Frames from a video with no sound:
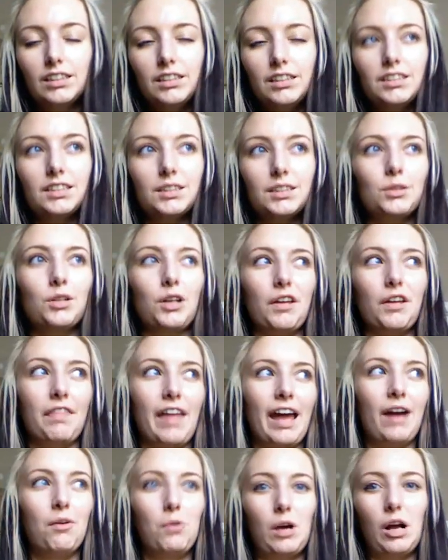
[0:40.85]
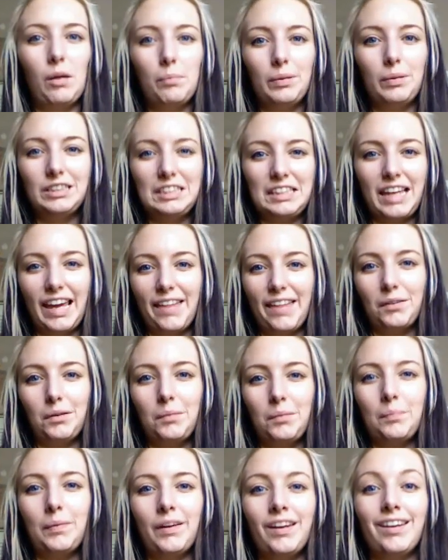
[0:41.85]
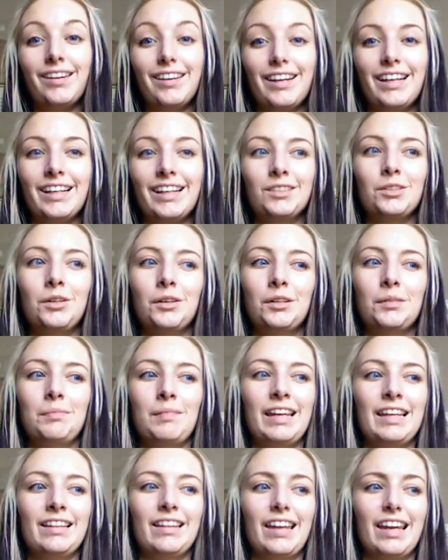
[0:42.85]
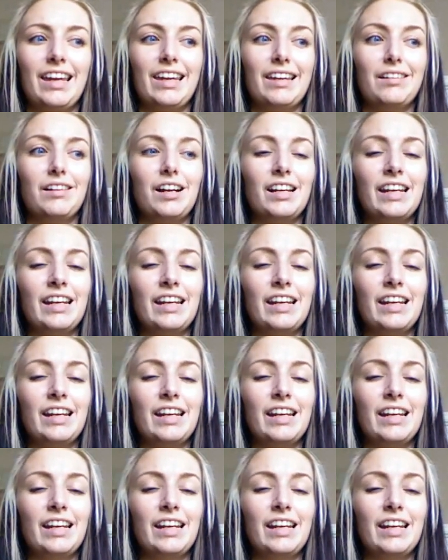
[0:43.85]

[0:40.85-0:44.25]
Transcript: doesn't look that well put together, but it took me like